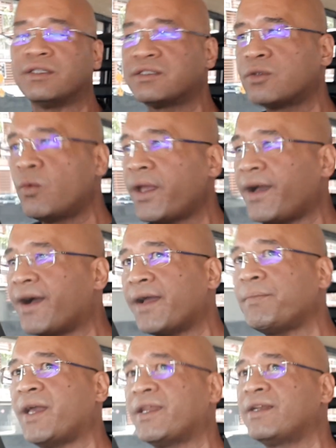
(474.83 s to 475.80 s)
This is the way
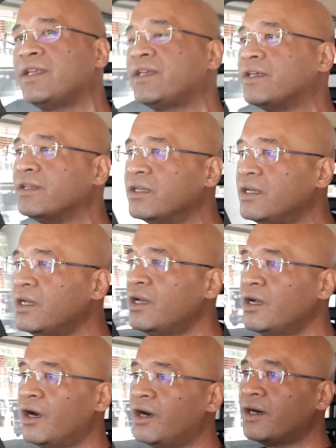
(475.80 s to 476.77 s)
I'm handling it,
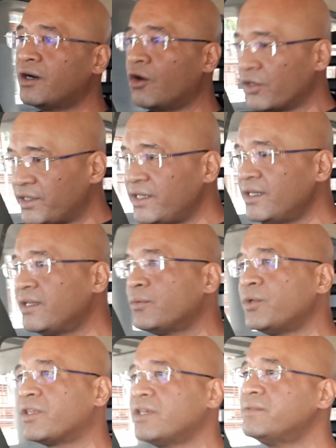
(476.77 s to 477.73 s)
uh, or dealing
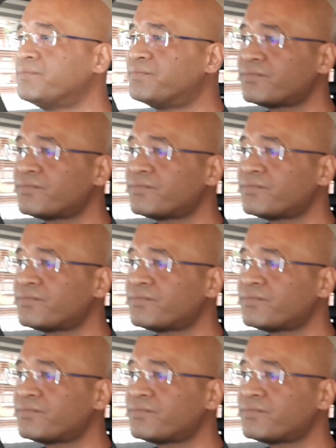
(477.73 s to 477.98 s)
with it.